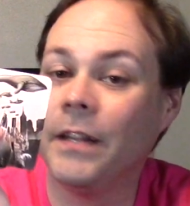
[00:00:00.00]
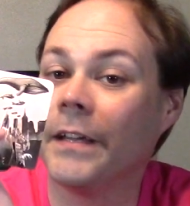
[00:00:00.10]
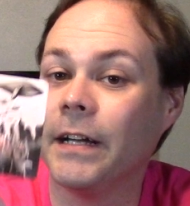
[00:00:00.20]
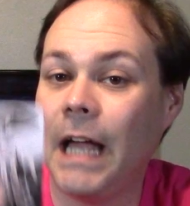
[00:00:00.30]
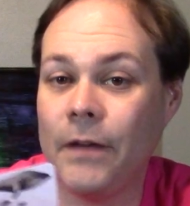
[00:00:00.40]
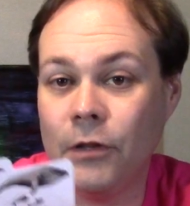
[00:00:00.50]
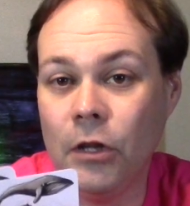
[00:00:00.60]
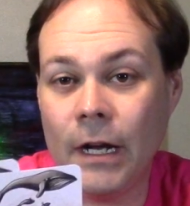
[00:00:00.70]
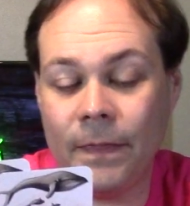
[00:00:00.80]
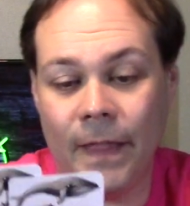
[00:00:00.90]
They're going to have a
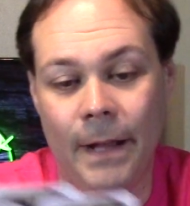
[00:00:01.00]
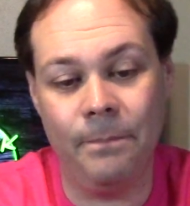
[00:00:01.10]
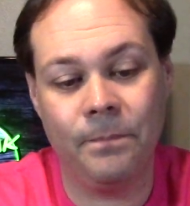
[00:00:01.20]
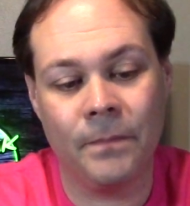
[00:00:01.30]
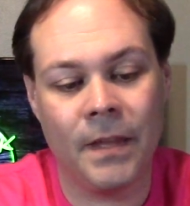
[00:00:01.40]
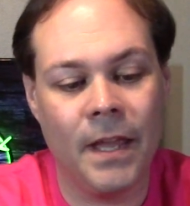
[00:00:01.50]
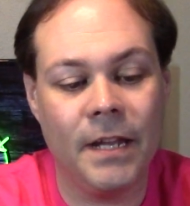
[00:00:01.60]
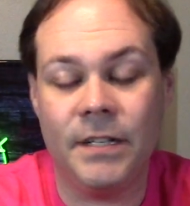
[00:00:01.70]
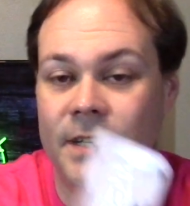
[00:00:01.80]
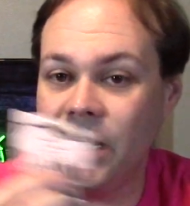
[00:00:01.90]
look at them,
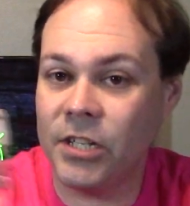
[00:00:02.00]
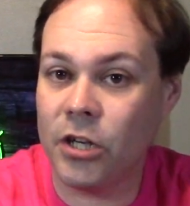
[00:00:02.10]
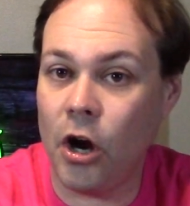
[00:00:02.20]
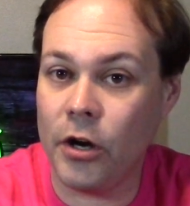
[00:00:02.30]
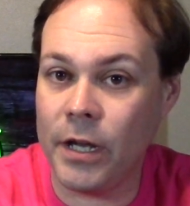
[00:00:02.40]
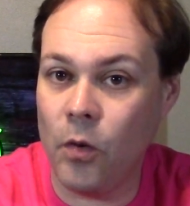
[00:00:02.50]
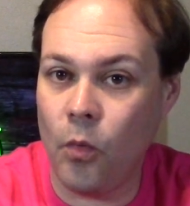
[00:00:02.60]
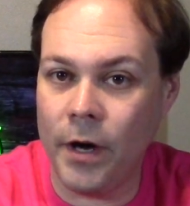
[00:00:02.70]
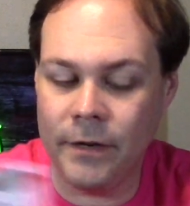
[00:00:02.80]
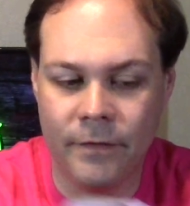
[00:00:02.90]
discarding
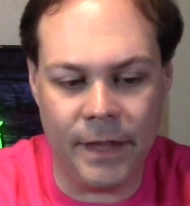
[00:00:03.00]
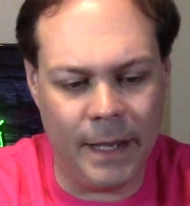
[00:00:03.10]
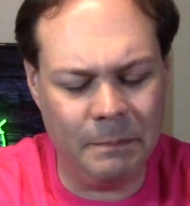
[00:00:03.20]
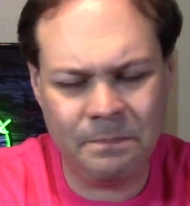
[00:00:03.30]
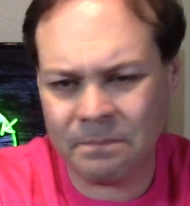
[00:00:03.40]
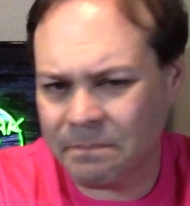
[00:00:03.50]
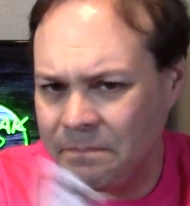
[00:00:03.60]
one of them,